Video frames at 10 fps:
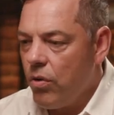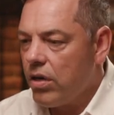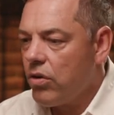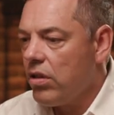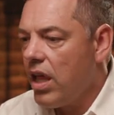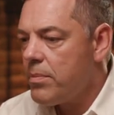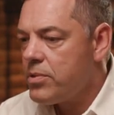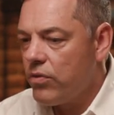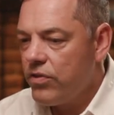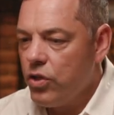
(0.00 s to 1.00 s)
collapse
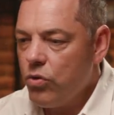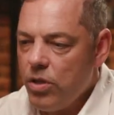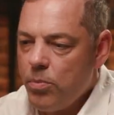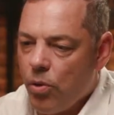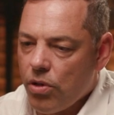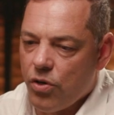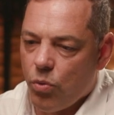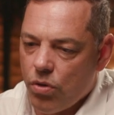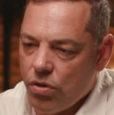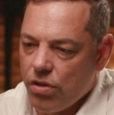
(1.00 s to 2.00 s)
of the unipolar
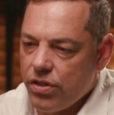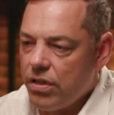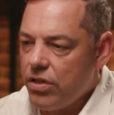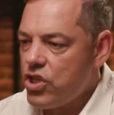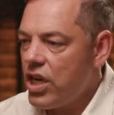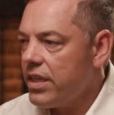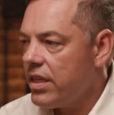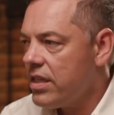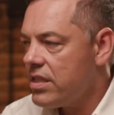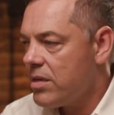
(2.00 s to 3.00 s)
world. China
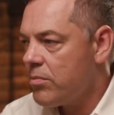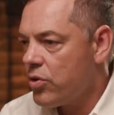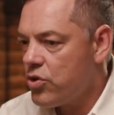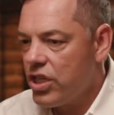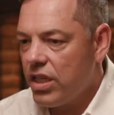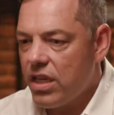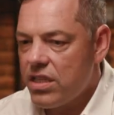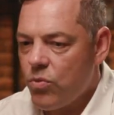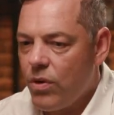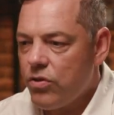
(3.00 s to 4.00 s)
is emerging
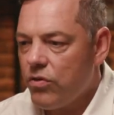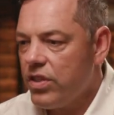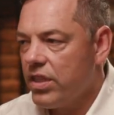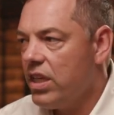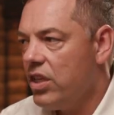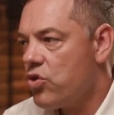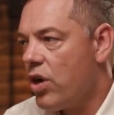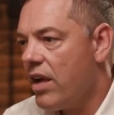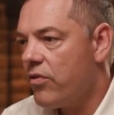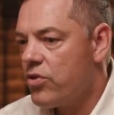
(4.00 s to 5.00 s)
as one of the key
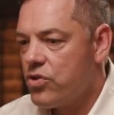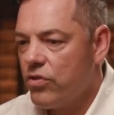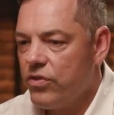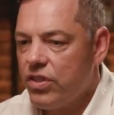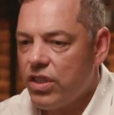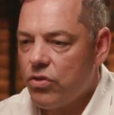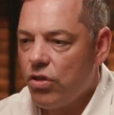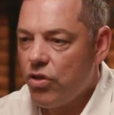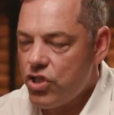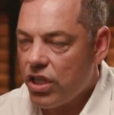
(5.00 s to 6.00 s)
drivers of the
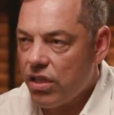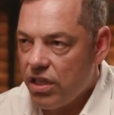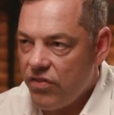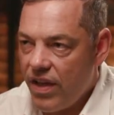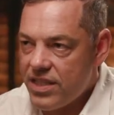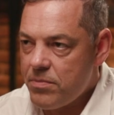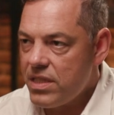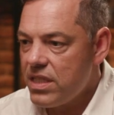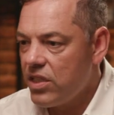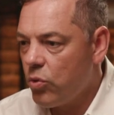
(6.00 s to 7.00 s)
technological
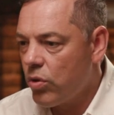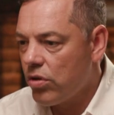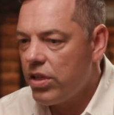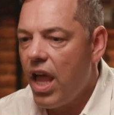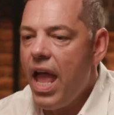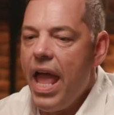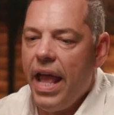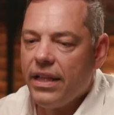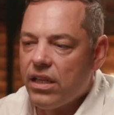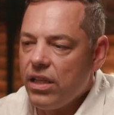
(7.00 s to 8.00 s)
advancements in the world.
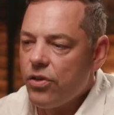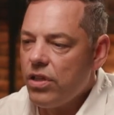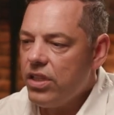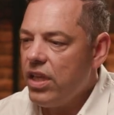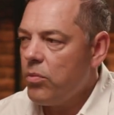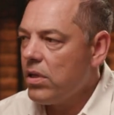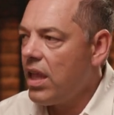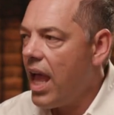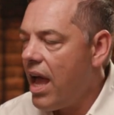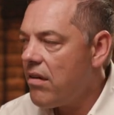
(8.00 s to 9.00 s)
And clearly they will
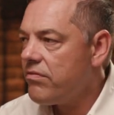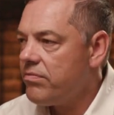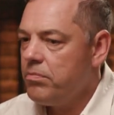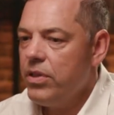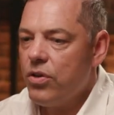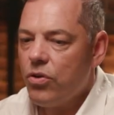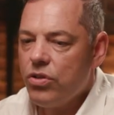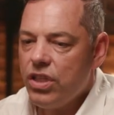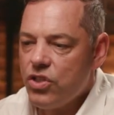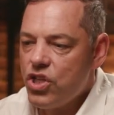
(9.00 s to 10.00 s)
have,
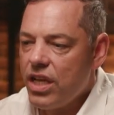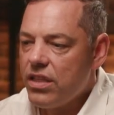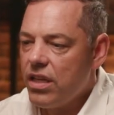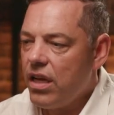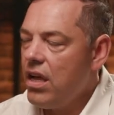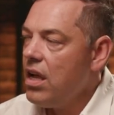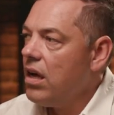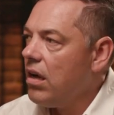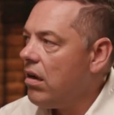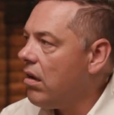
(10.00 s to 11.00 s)
the agenda
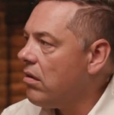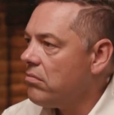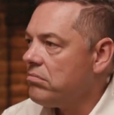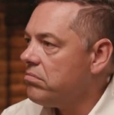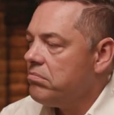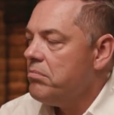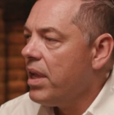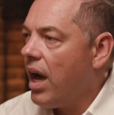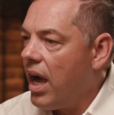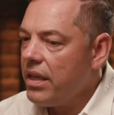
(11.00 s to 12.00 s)

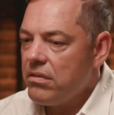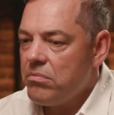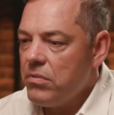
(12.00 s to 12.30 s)
behind,